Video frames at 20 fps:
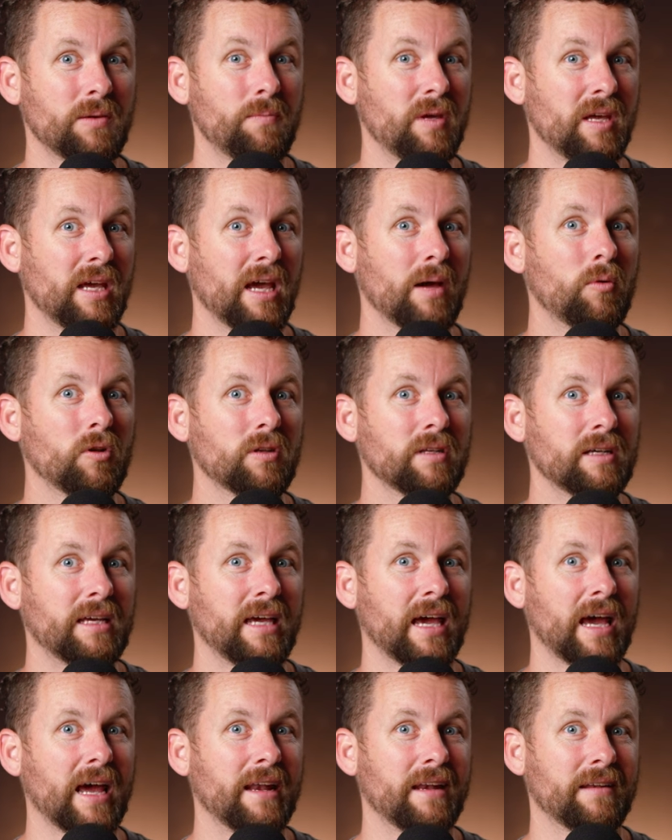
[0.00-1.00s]
to be able to
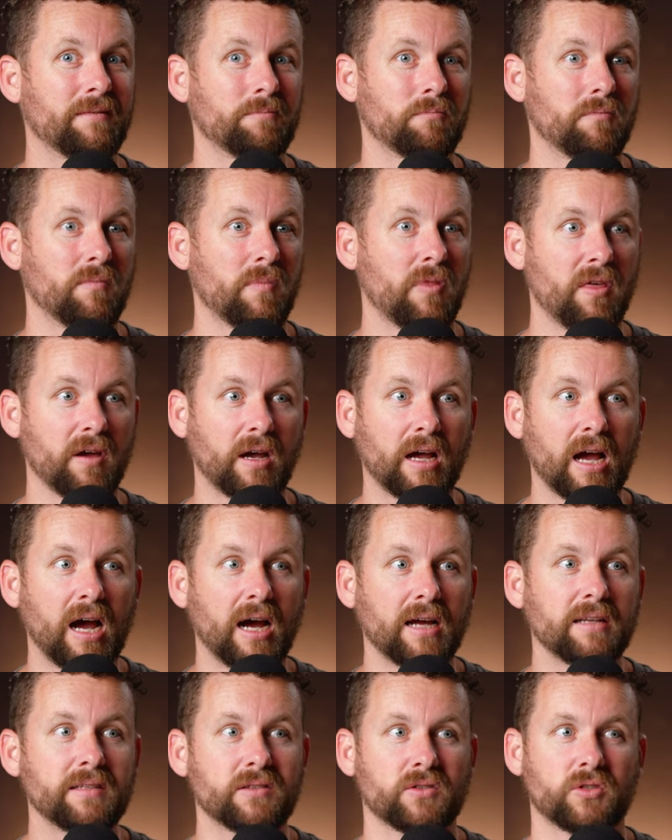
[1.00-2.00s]
get the
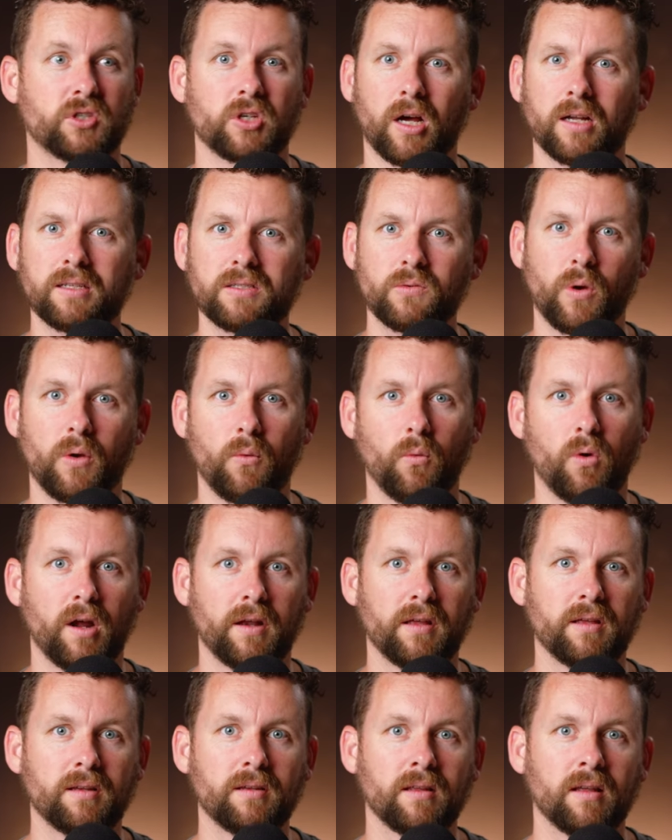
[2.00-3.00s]
kinds of shots we
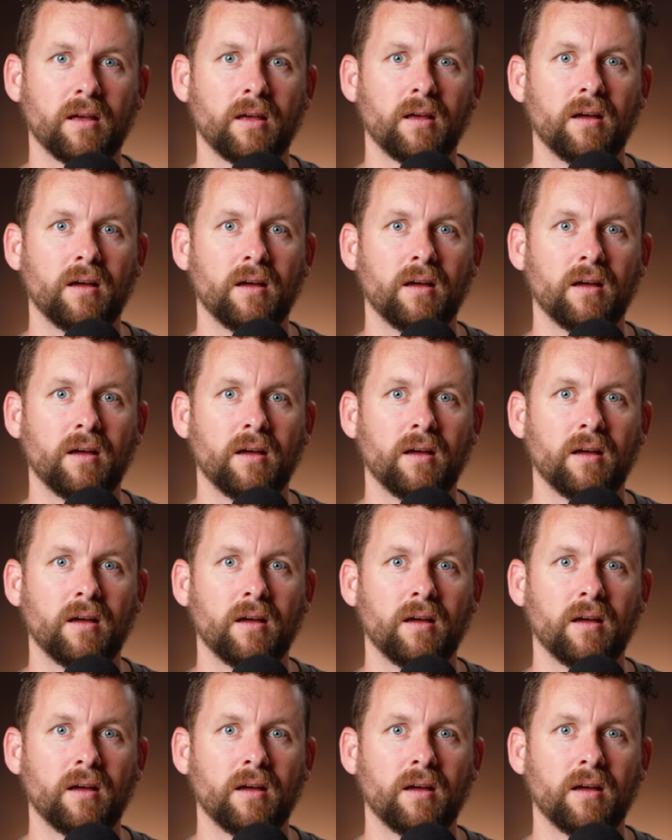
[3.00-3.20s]
wanted,